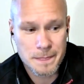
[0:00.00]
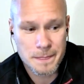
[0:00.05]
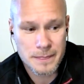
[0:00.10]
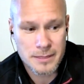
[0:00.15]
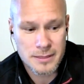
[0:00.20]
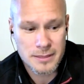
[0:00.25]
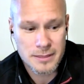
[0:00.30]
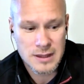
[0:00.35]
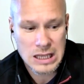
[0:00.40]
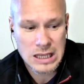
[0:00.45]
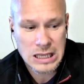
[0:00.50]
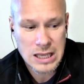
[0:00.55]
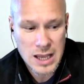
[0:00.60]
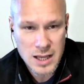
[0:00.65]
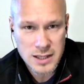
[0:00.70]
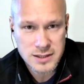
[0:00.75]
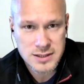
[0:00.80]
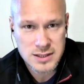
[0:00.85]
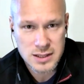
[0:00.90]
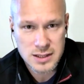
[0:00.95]
the
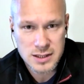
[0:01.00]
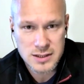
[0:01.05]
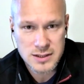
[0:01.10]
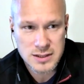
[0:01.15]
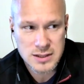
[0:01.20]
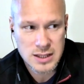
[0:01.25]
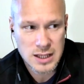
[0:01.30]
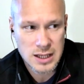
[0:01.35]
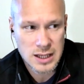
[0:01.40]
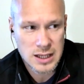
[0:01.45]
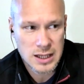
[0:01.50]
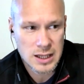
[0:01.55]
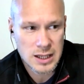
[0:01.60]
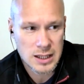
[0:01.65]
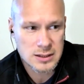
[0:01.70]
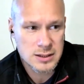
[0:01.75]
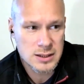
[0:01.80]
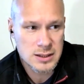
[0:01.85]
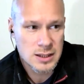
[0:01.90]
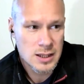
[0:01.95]
case is
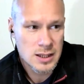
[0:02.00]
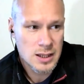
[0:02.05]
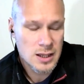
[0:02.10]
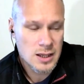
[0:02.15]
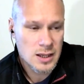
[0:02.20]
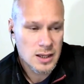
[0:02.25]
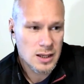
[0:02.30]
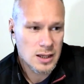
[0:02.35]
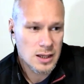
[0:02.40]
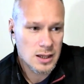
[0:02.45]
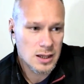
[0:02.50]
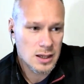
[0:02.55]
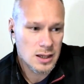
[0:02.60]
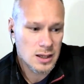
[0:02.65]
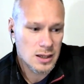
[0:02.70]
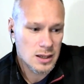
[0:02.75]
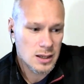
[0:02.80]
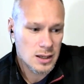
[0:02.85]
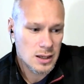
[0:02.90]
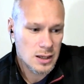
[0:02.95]
that
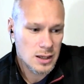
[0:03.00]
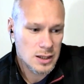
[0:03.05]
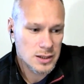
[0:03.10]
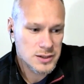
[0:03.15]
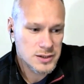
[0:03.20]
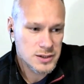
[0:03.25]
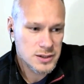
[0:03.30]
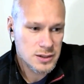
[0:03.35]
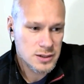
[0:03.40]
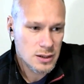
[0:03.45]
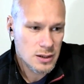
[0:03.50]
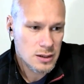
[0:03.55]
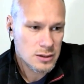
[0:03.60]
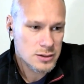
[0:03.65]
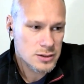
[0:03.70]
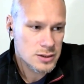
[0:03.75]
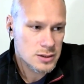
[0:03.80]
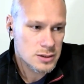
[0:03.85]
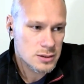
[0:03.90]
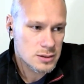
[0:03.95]
it's
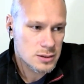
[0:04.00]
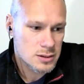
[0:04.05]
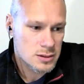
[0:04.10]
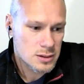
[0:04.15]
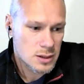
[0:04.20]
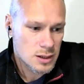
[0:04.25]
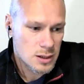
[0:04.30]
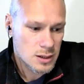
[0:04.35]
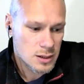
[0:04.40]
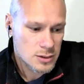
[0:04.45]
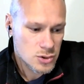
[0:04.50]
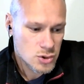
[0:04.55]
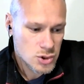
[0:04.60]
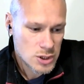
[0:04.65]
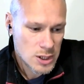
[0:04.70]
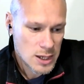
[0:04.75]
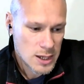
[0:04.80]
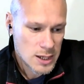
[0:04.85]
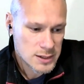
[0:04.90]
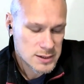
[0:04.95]
not
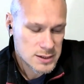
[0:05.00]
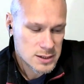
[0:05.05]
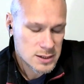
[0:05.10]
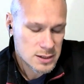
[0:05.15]
just